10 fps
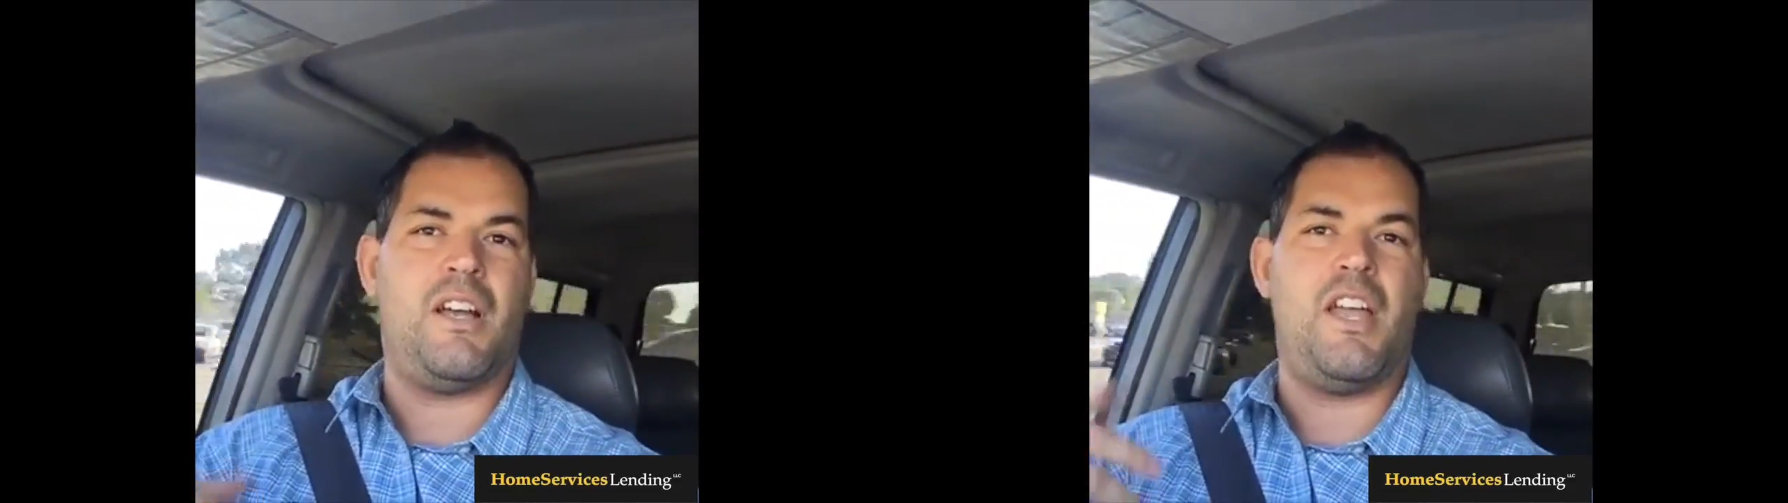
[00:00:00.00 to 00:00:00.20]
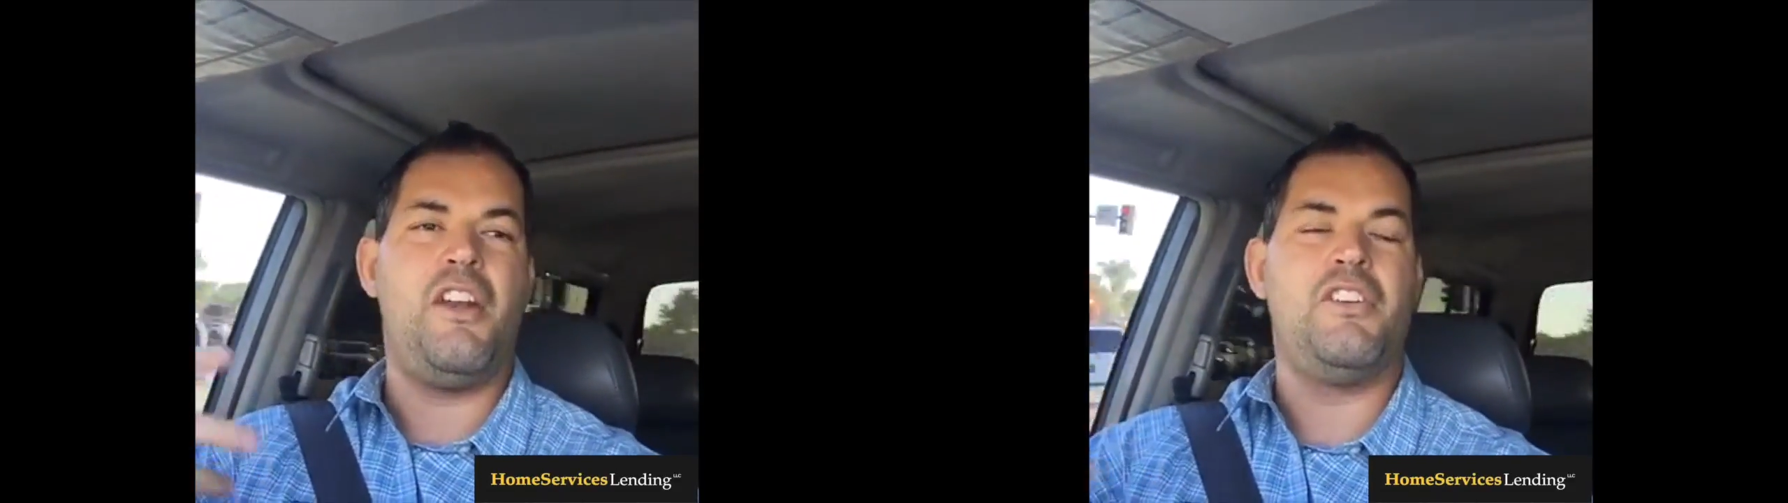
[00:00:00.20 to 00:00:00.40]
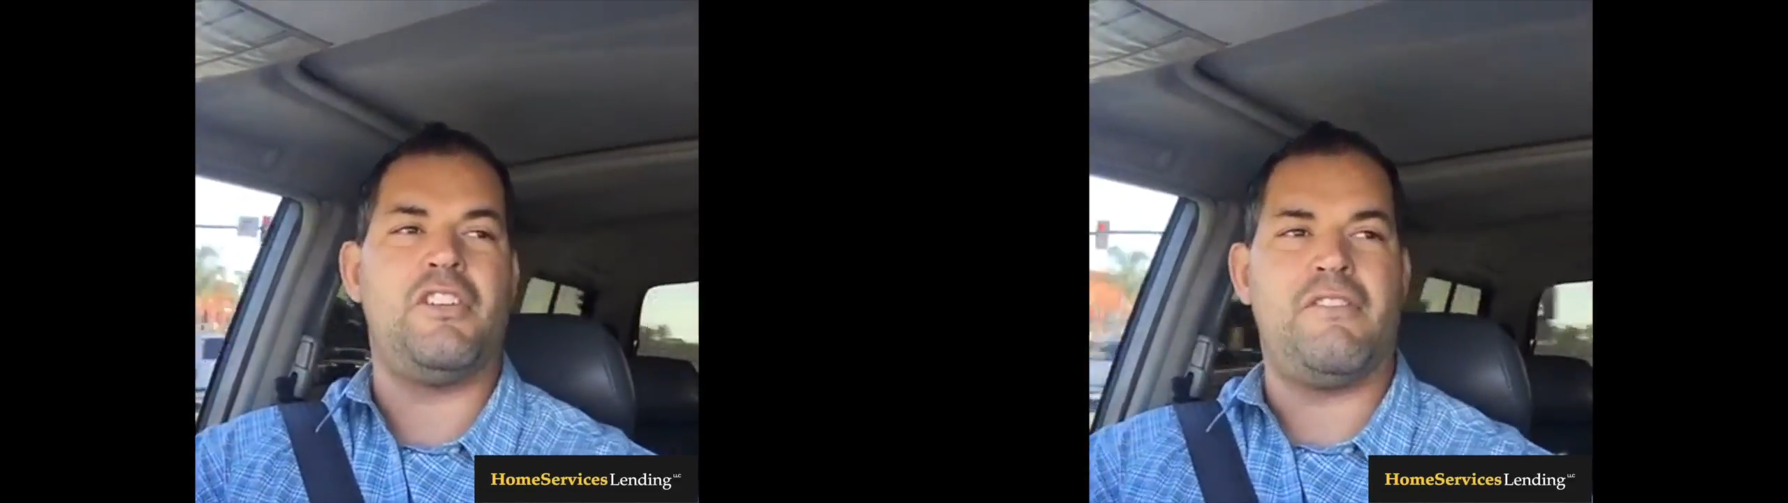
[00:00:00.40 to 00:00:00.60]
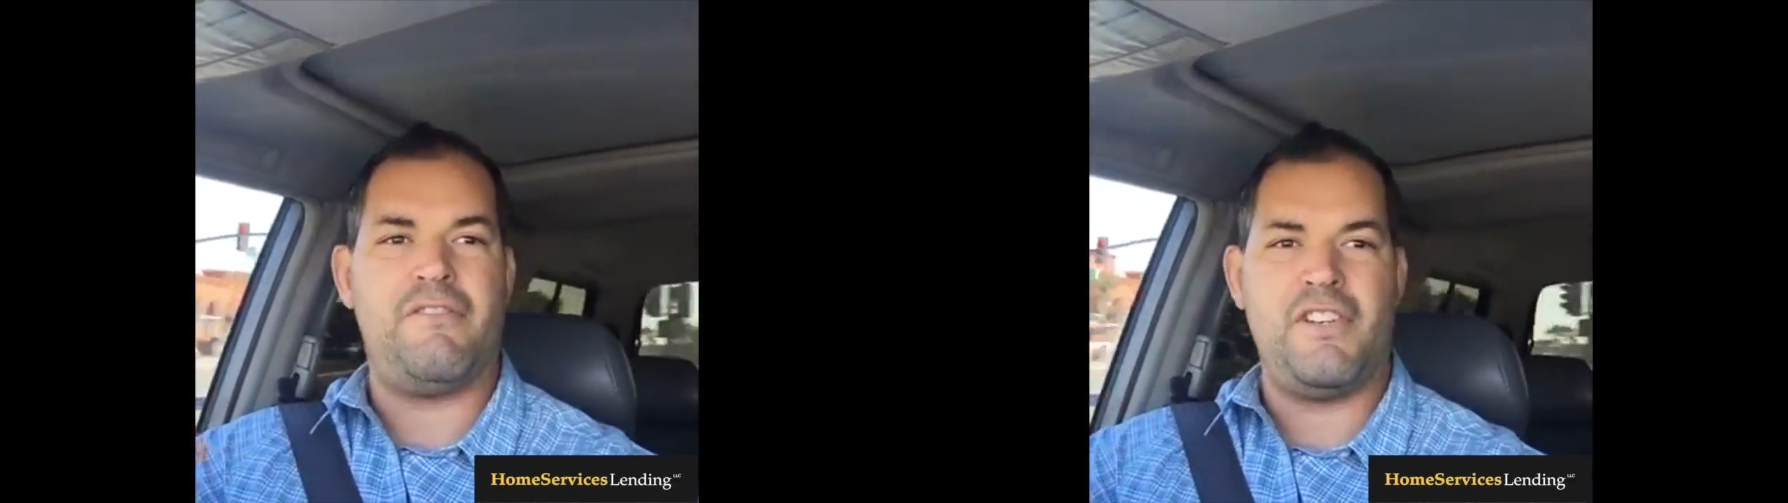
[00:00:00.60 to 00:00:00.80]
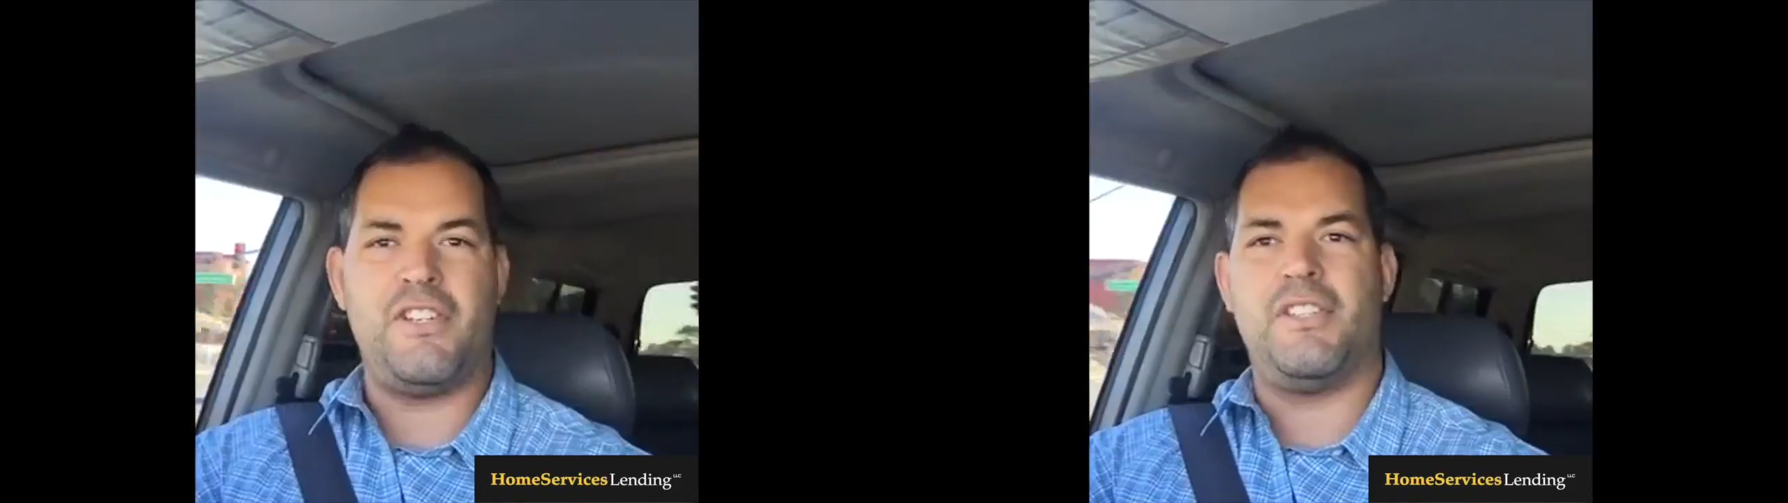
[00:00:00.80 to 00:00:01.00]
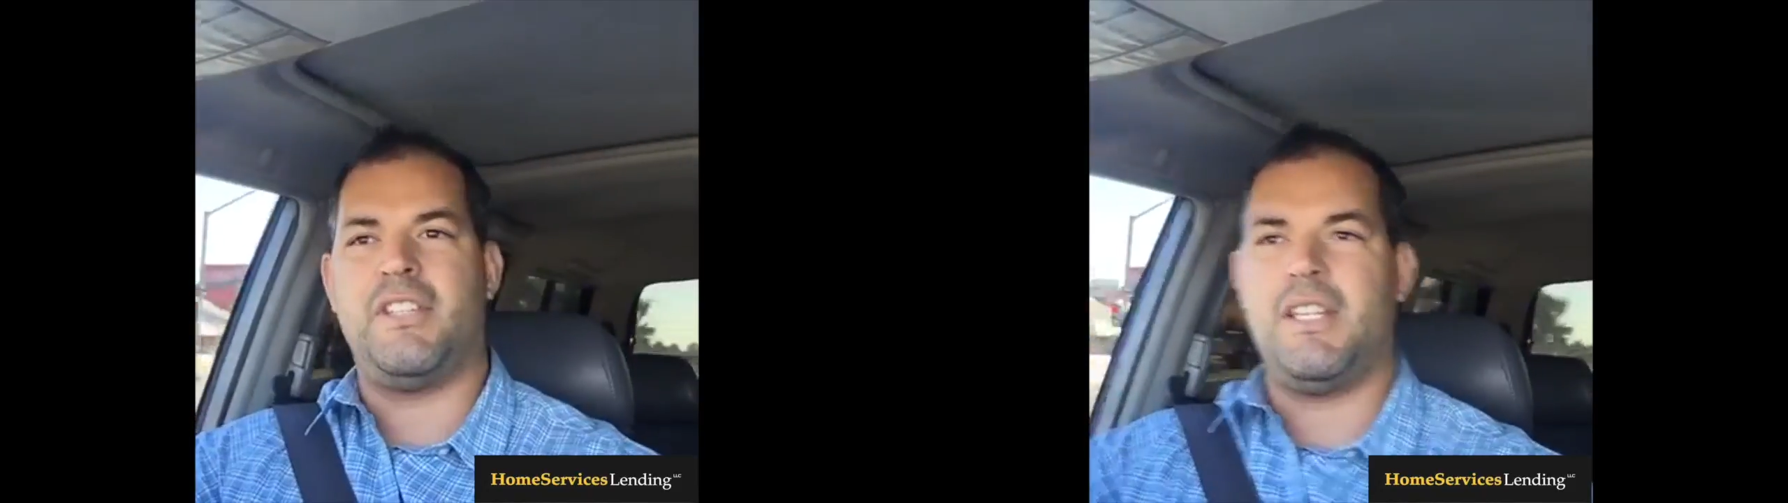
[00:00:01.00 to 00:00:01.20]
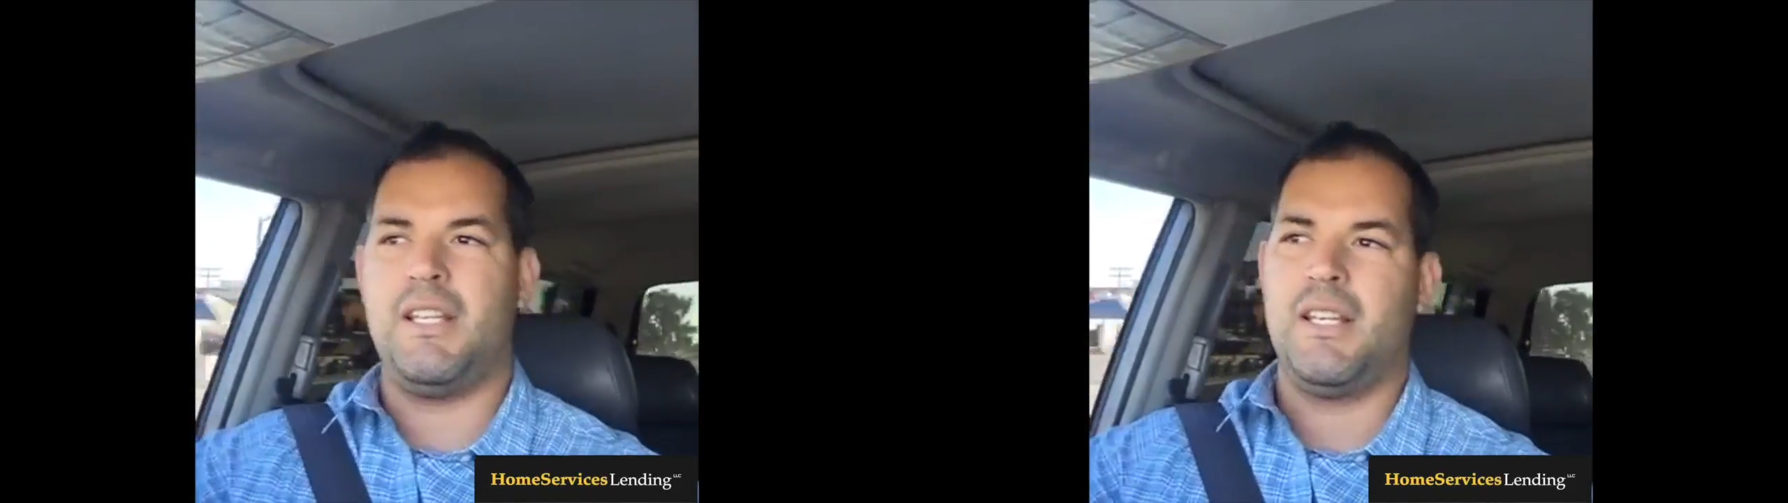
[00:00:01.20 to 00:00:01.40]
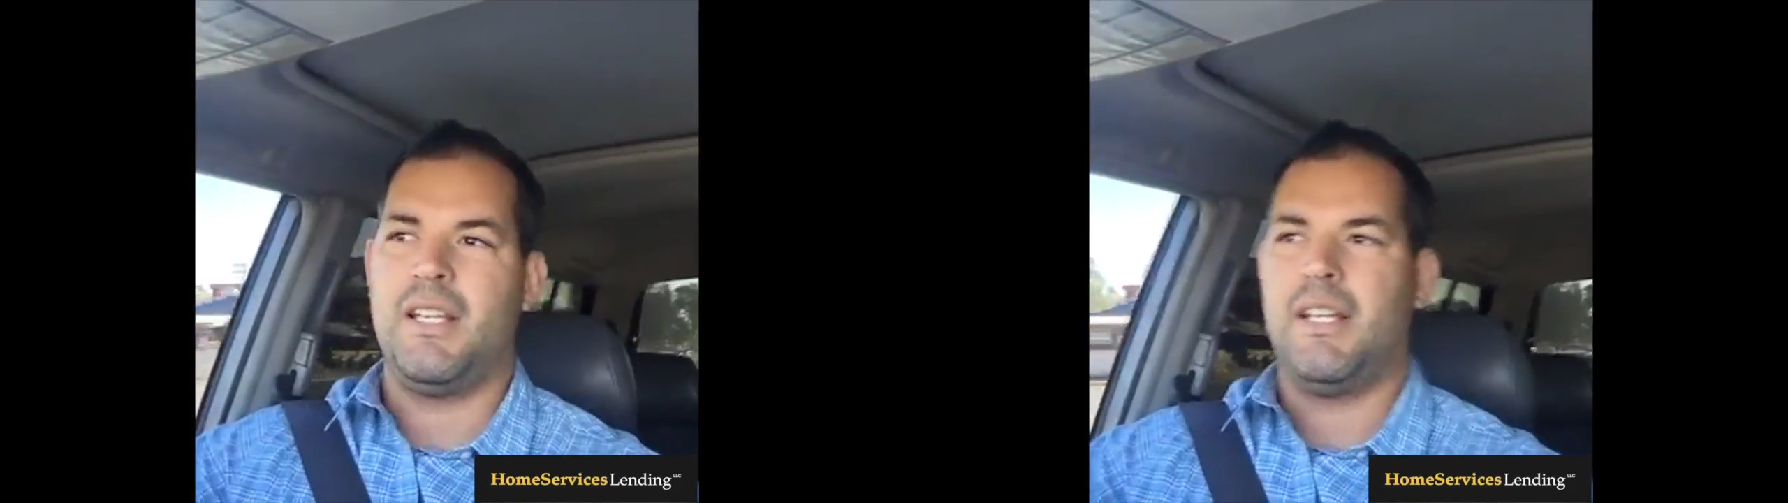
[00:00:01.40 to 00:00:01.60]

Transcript: Energy efficiency